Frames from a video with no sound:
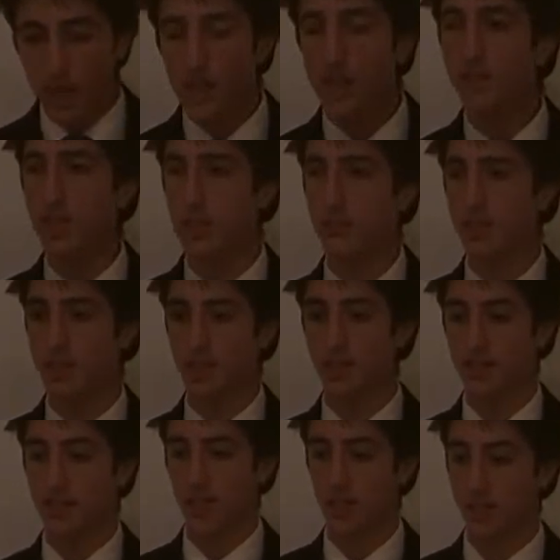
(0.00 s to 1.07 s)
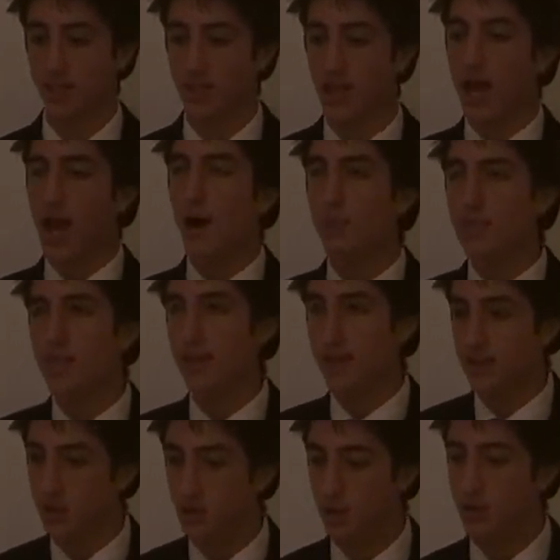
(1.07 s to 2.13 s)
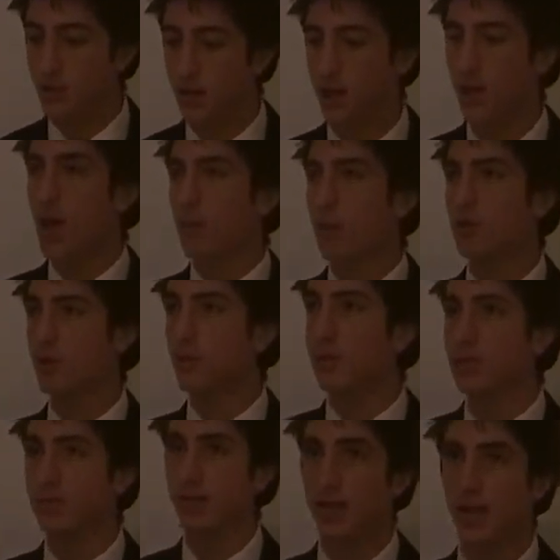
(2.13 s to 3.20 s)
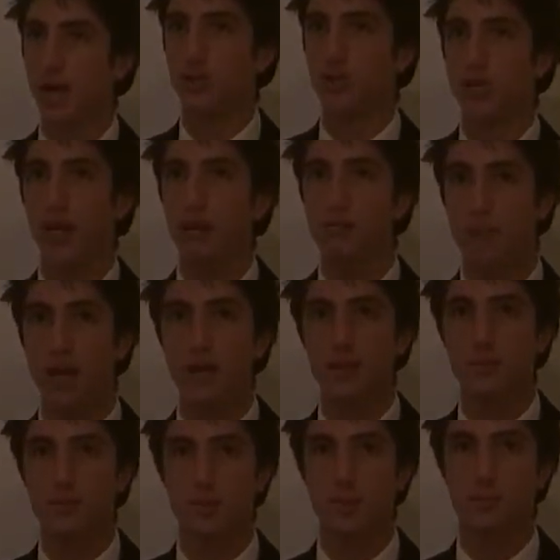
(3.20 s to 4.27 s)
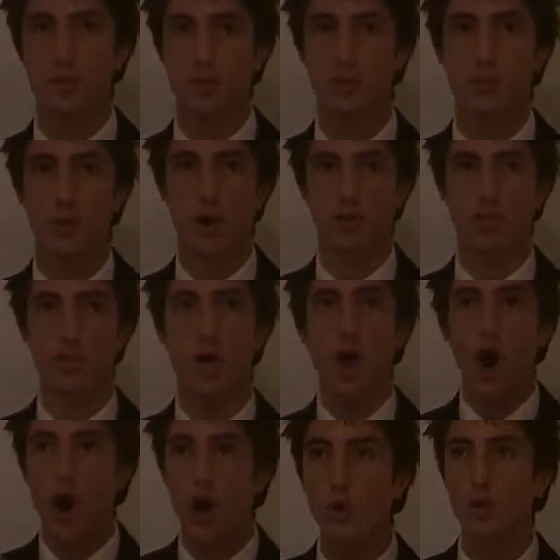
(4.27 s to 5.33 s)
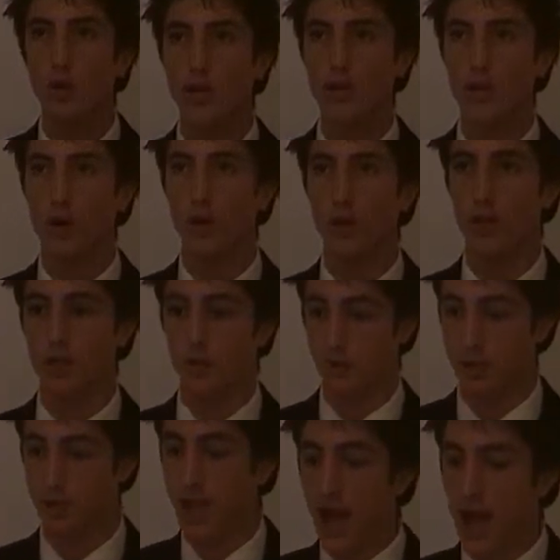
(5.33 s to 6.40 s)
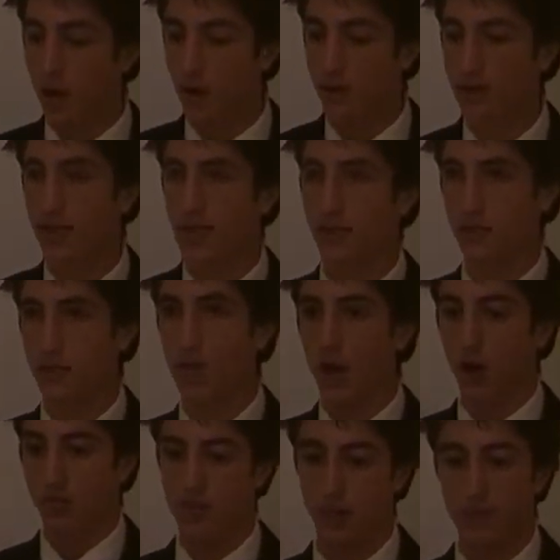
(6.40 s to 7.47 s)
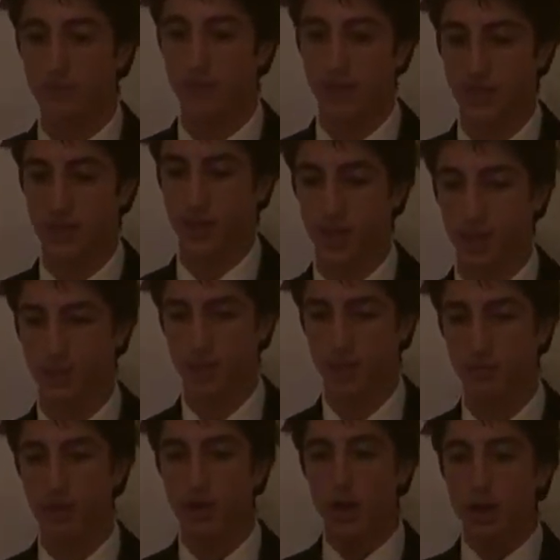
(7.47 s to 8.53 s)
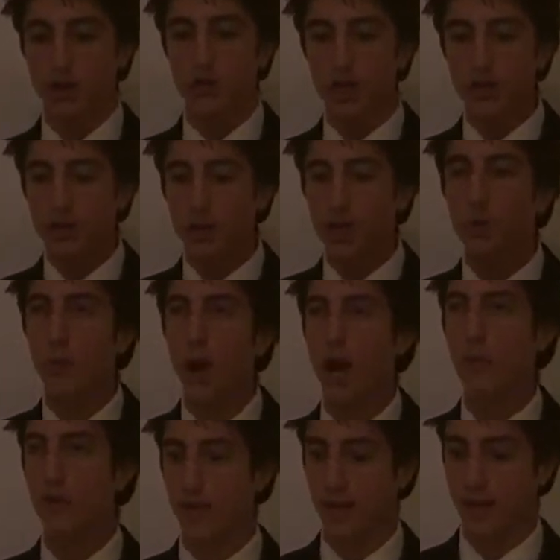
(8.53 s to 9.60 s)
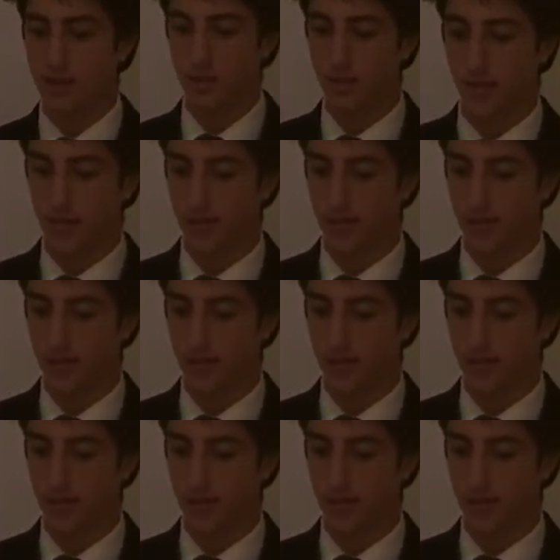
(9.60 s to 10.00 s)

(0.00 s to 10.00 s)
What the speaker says: investment in these countries. And we say that's a good thing because it means that the country can better pursue policies only in their own interests and not in the interests of some investing country. So let's look at why we get less